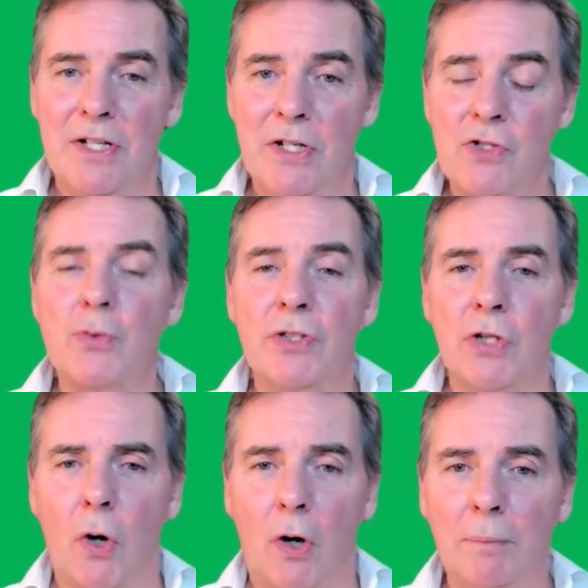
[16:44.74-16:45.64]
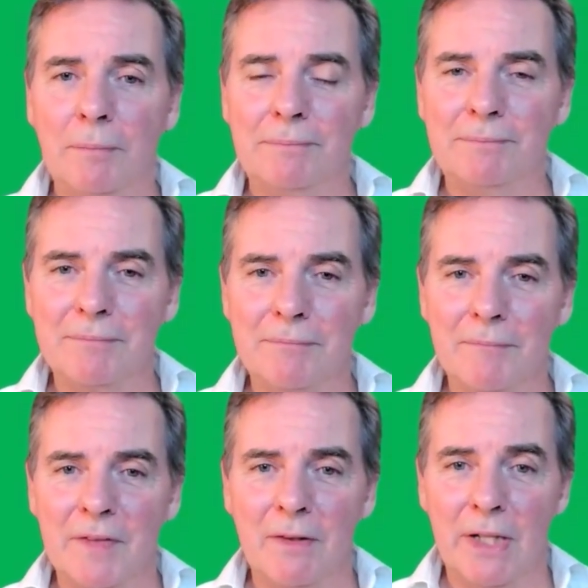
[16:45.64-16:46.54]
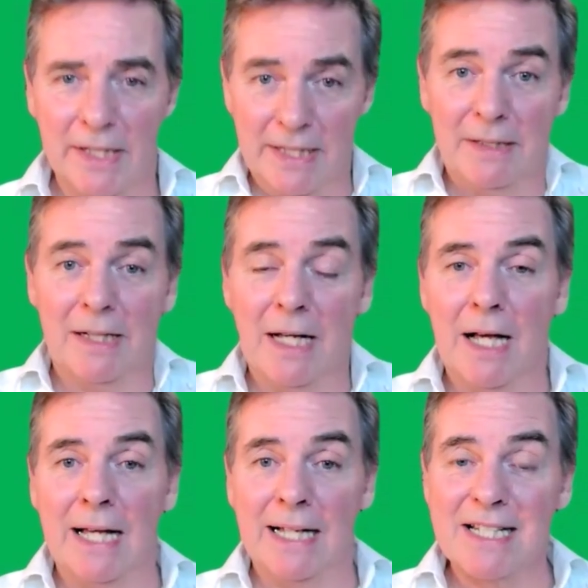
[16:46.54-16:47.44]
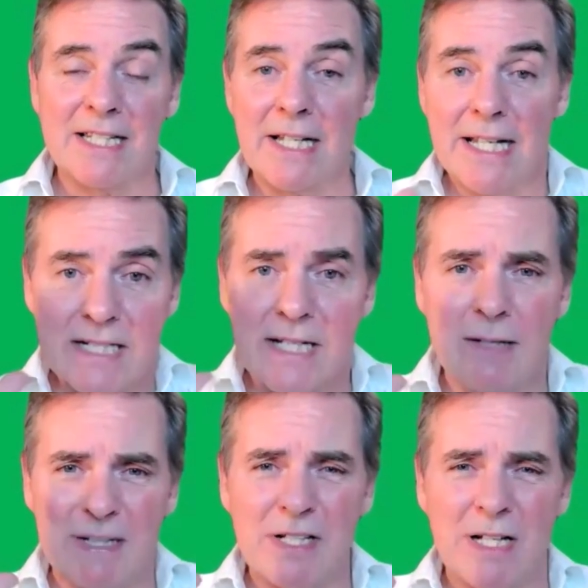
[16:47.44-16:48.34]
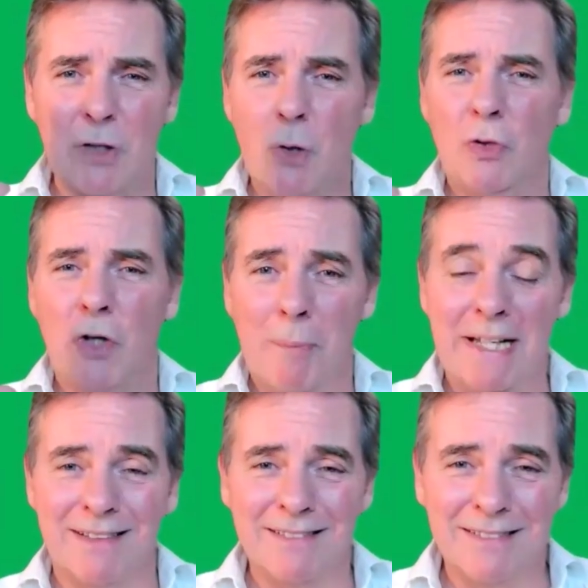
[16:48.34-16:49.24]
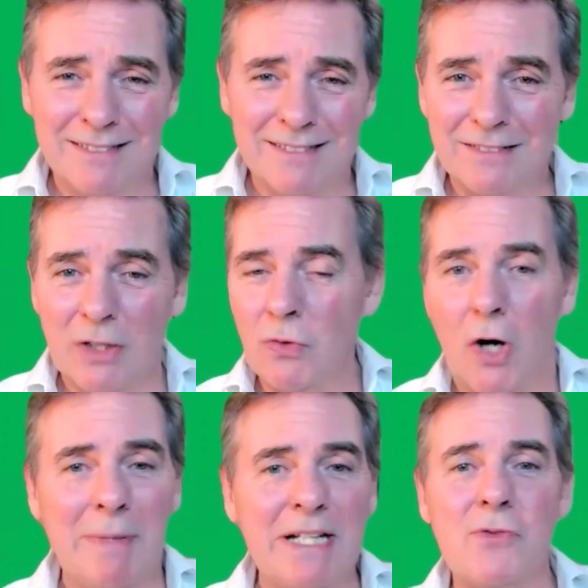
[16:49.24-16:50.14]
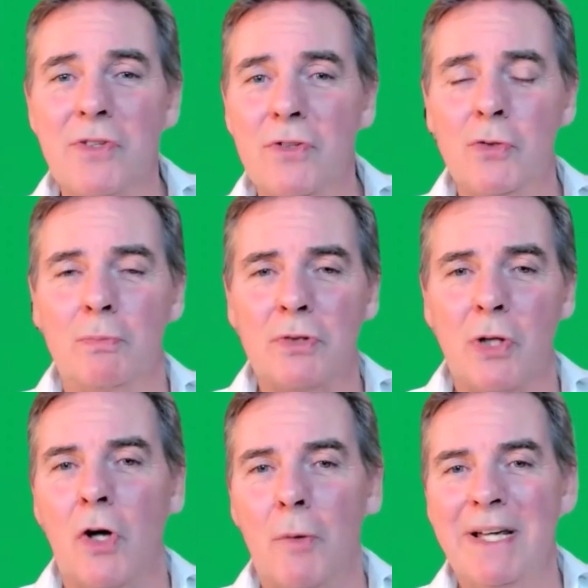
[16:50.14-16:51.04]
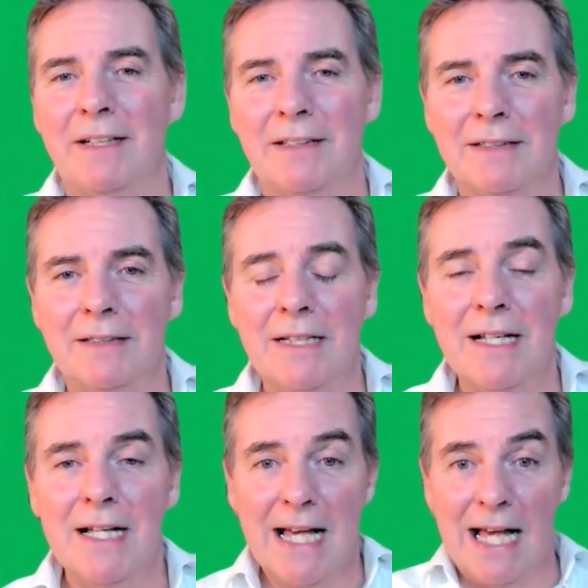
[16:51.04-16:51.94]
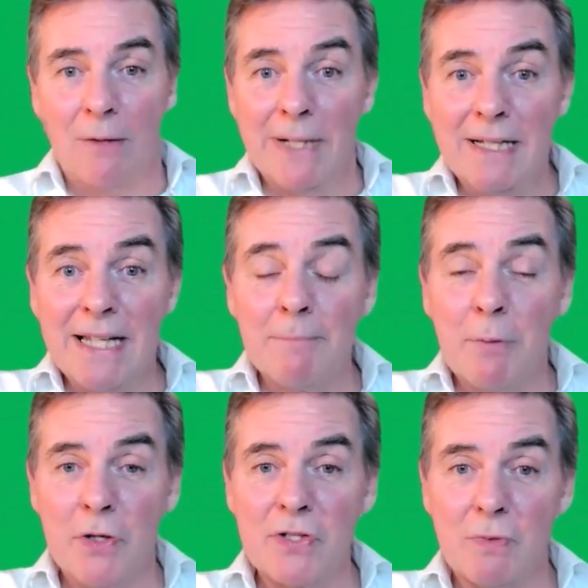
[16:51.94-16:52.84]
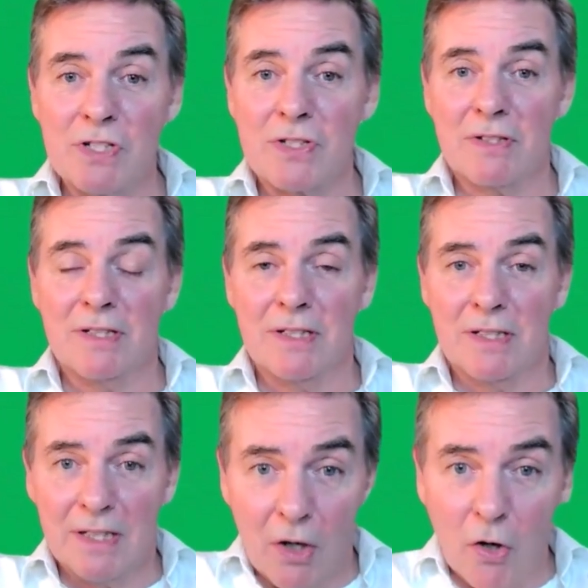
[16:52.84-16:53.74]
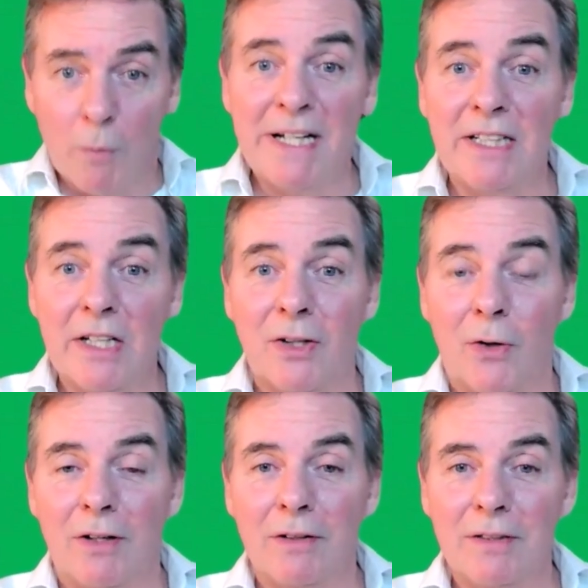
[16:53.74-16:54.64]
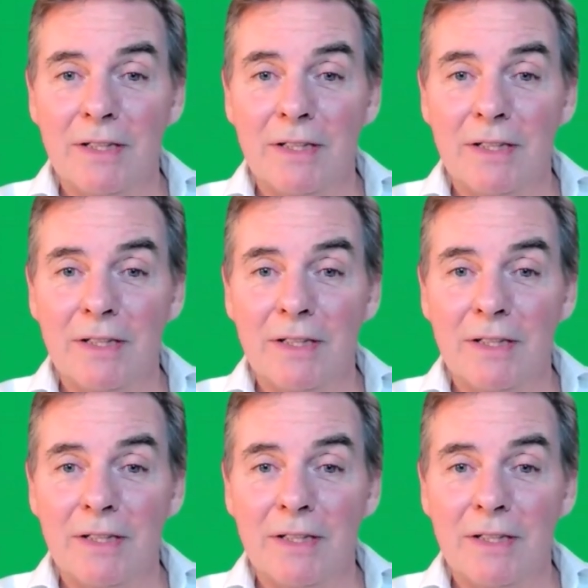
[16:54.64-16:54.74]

to the door, and I said inside myself, don't come in, don't come into the room, don't come in. And when that person was opening the door,